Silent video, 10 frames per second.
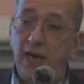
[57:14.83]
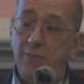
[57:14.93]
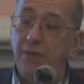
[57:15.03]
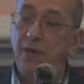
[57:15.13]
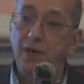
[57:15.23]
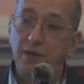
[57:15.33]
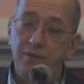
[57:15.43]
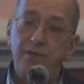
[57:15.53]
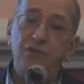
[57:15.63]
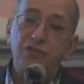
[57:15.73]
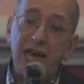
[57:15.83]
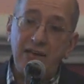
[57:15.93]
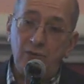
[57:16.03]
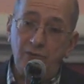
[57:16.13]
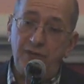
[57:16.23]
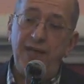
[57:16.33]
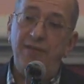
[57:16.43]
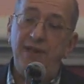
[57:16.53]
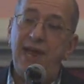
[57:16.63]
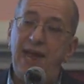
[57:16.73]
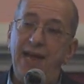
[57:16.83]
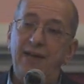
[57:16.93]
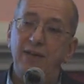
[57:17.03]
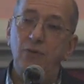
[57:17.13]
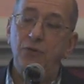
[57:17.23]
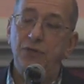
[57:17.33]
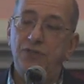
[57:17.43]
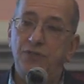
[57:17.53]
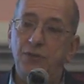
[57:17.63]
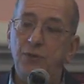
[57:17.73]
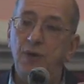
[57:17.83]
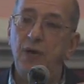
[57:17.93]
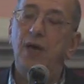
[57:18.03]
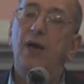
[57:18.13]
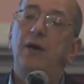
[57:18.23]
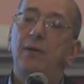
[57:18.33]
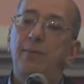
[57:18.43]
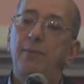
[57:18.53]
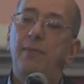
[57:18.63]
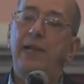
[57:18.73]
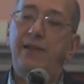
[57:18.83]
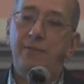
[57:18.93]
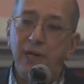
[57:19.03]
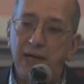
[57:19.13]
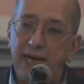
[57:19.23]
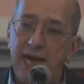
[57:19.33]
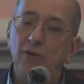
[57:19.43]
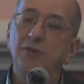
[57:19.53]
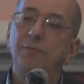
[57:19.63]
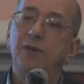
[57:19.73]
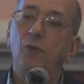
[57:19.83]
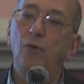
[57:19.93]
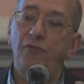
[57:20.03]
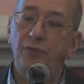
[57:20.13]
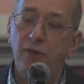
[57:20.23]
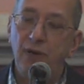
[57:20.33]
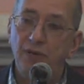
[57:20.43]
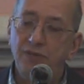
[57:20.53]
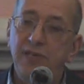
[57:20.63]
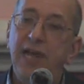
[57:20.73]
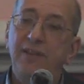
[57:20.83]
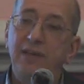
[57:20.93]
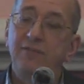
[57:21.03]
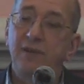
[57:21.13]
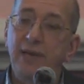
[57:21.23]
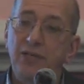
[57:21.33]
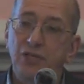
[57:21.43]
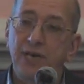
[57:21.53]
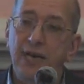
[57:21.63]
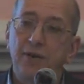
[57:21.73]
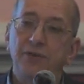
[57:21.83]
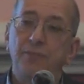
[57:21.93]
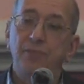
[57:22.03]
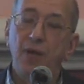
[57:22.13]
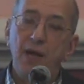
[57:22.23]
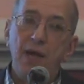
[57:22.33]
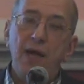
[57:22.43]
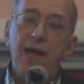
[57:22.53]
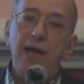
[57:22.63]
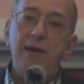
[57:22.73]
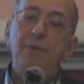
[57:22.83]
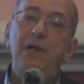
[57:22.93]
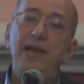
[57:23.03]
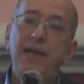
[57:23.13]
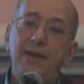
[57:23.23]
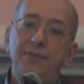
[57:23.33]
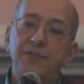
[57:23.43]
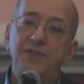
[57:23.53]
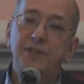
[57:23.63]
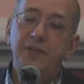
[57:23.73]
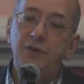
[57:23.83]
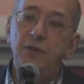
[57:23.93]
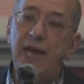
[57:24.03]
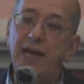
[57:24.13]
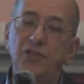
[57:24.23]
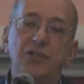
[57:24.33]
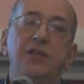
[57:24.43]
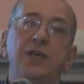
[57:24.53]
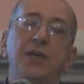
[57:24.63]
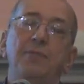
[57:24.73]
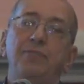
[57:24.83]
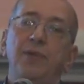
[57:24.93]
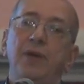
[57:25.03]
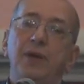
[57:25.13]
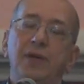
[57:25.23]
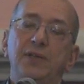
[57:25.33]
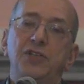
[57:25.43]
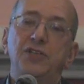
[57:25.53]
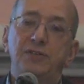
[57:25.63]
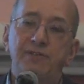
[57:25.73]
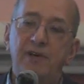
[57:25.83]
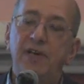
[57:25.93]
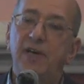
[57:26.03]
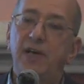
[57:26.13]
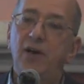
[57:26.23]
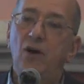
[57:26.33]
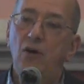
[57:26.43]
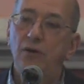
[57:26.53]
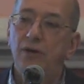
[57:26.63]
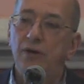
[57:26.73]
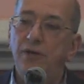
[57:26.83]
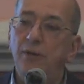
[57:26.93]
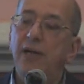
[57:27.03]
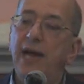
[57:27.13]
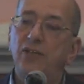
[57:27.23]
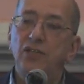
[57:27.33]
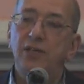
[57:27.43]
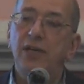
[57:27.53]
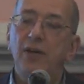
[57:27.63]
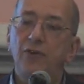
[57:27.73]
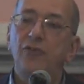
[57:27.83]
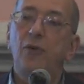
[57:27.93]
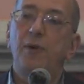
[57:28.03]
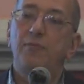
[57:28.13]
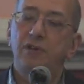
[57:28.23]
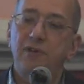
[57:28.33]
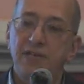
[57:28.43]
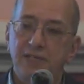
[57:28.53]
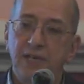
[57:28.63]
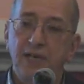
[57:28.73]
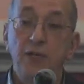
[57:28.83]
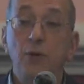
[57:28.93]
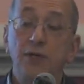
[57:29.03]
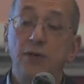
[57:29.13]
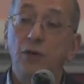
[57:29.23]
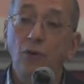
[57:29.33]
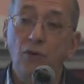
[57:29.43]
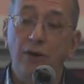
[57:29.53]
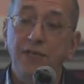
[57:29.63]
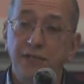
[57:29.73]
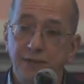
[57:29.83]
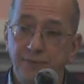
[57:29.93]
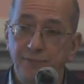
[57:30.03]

up channels in the neck in order to uh, let the blood out, but also to let the inflammation out. He believes that if you catch the condition very early on, you can actually stop it progressing, you can cure it.